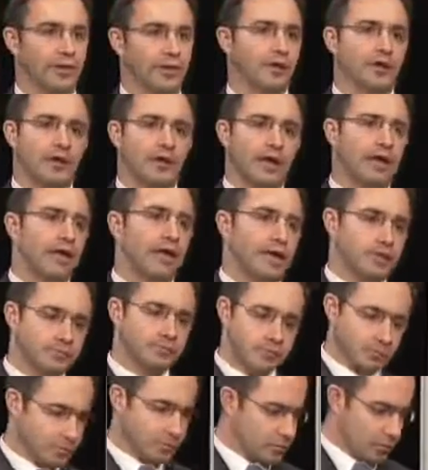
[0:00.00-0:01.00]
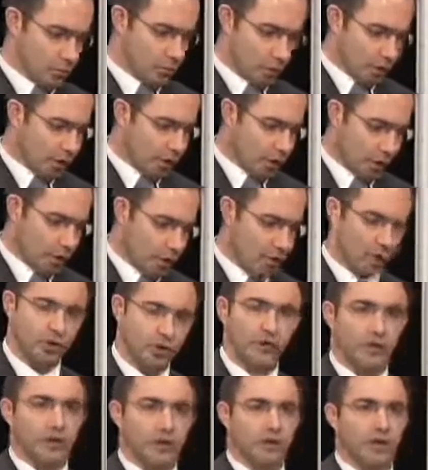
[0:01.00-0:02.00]
that, hey, you can
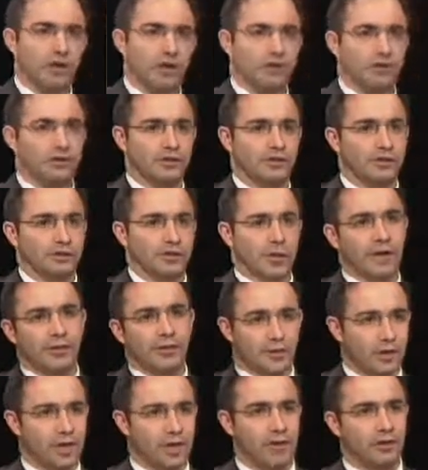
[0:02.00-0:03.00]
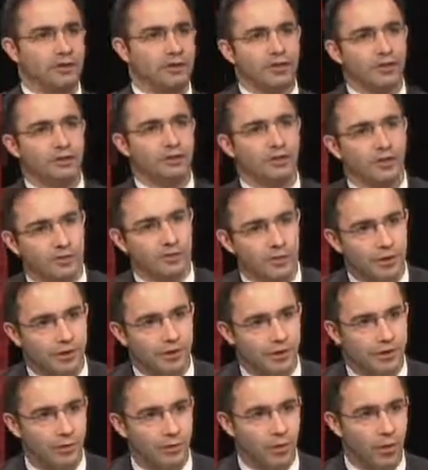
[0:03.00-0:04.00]
go to college, and the college gets all the money
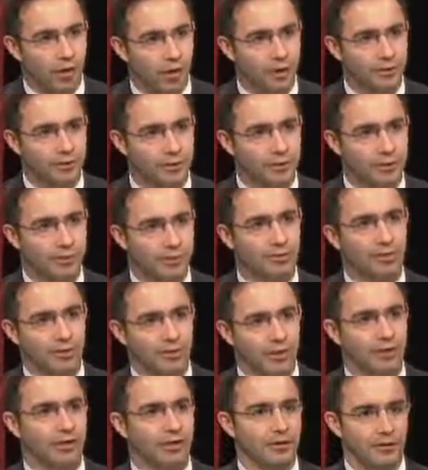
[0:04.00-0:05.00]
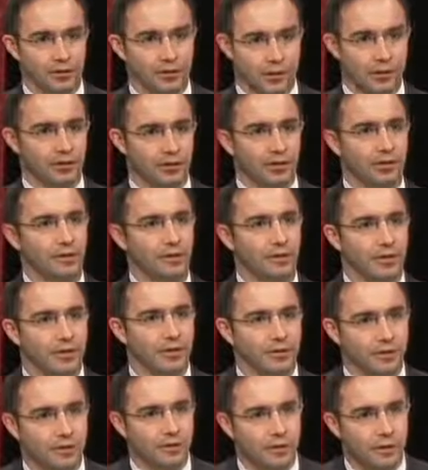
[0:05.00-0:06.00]
that it wants, but then, in turn, what
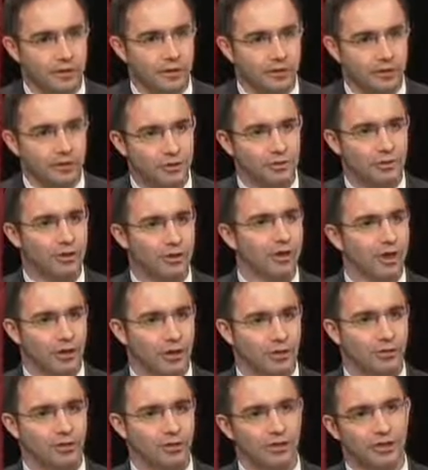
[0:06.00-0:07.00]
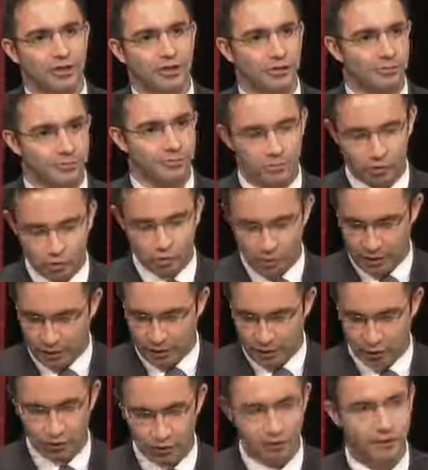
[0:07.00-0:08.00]
does the college do? The college
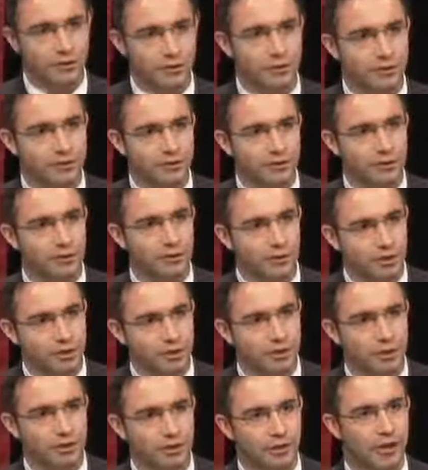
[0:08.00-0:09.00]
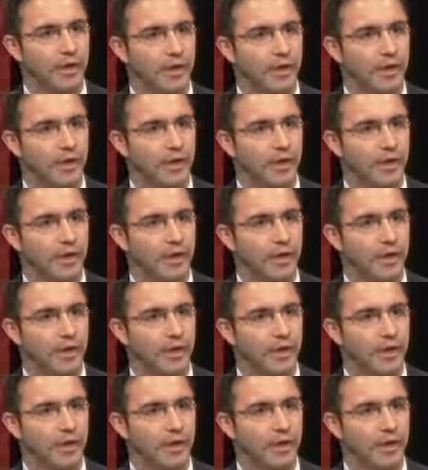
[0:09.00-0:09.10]
increases tuition.